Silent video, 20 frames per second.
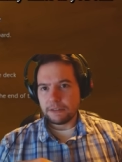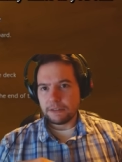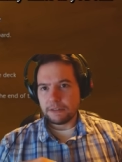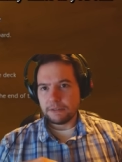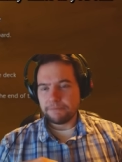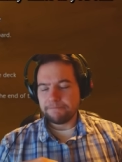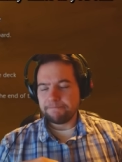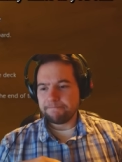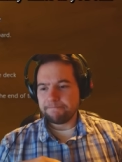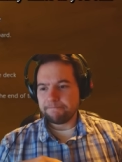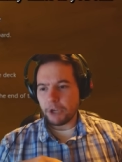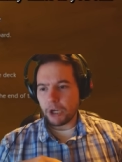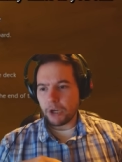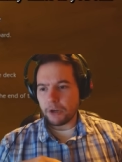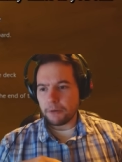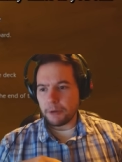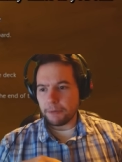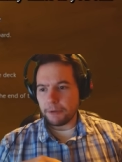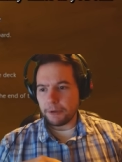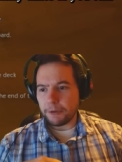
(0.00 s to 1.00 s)
I
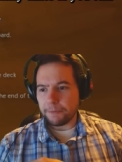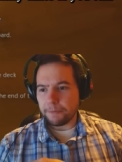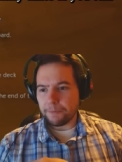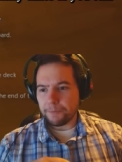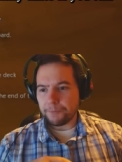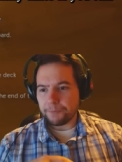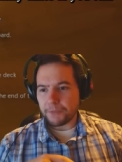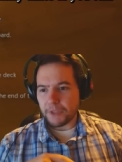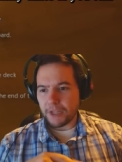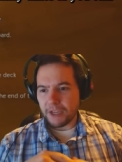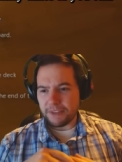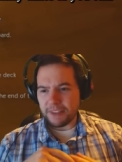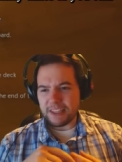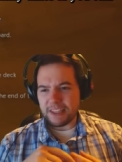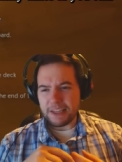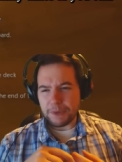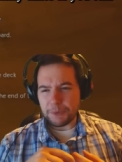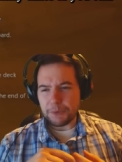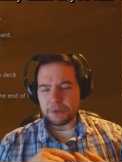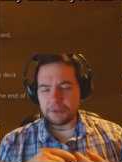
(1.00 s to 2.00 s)
can't remember. I
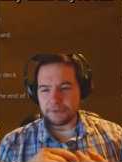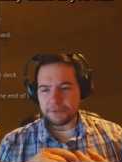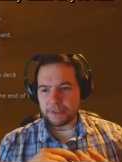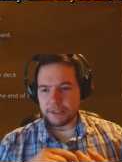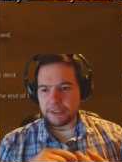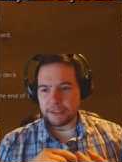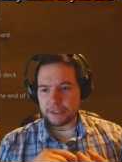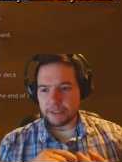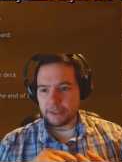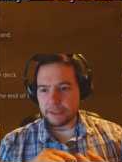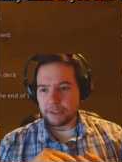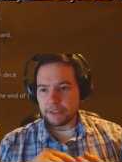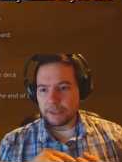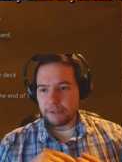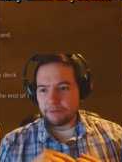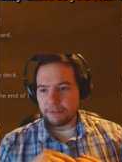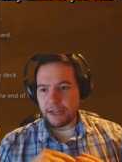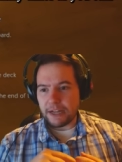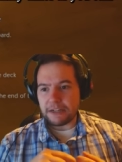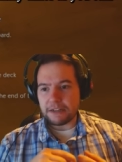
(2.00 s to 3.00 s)
think he was fleeting.
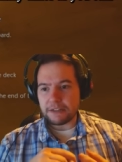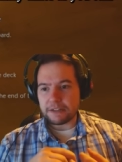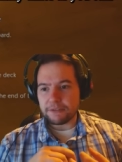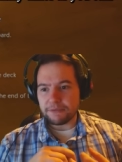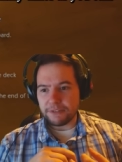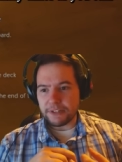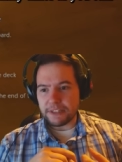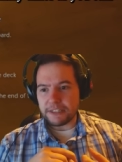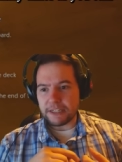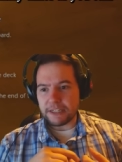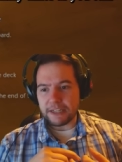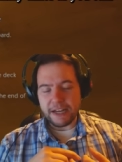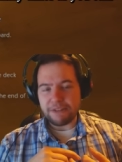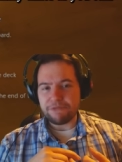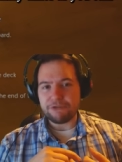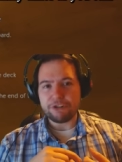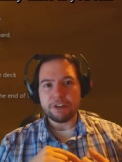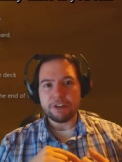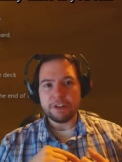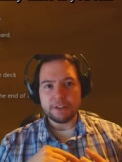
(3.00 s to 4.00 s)
Relentless and fleeting and
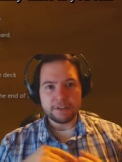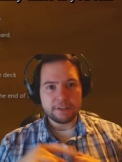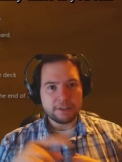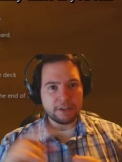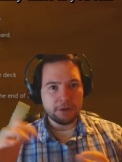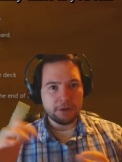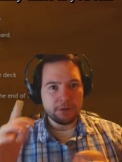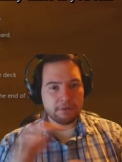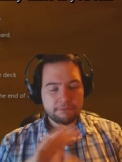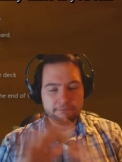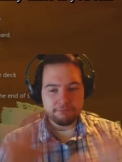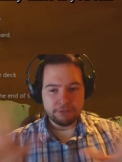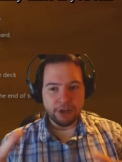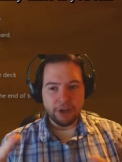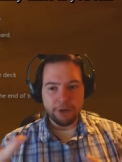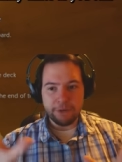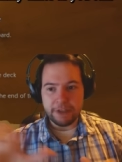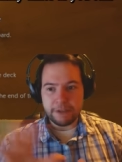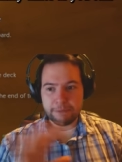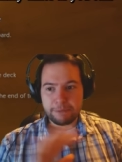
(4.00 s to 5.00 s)
everything, so, you
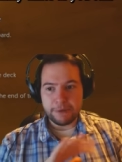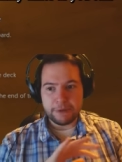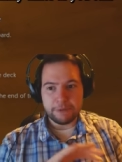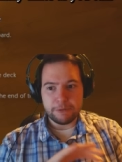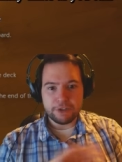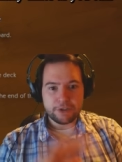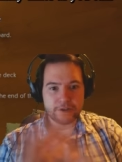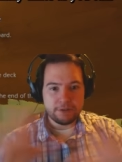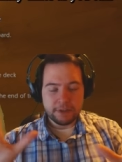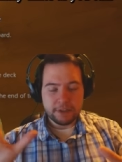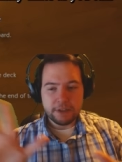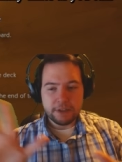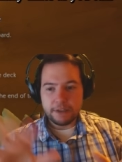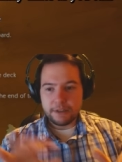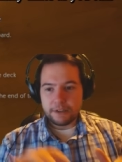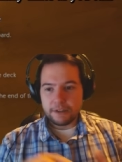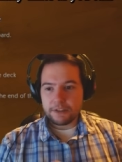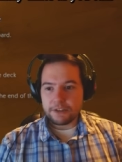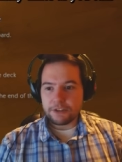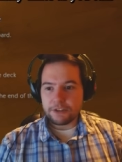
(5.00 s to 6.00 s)
know, they pretty much
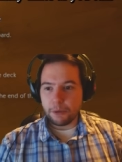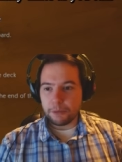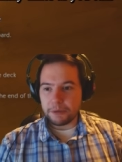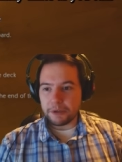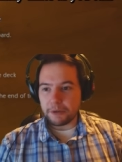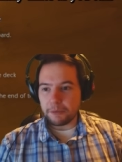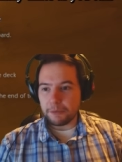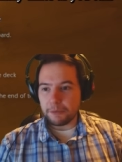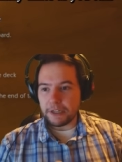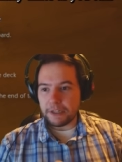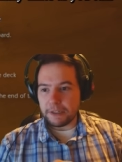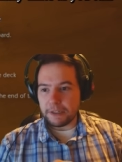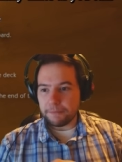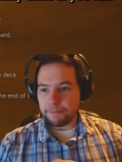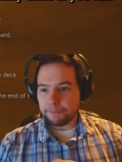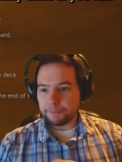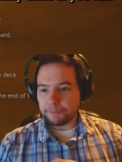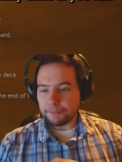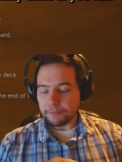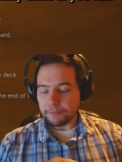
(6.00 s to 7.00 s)
stopped him completely.
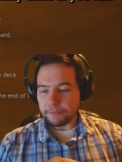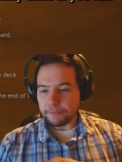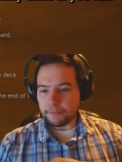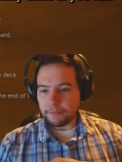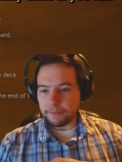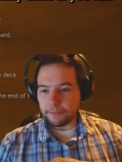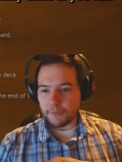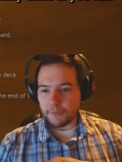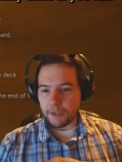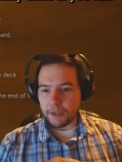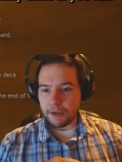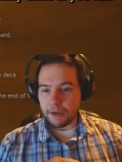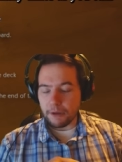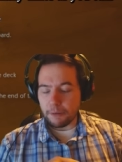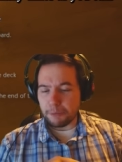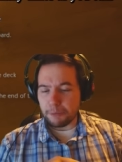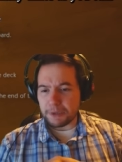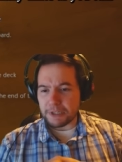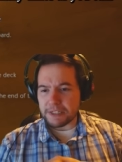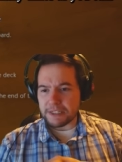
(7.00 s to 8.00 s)

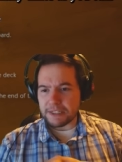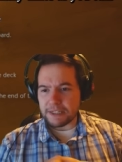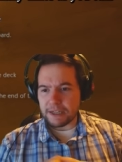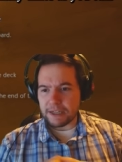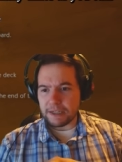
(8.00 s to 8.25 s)
But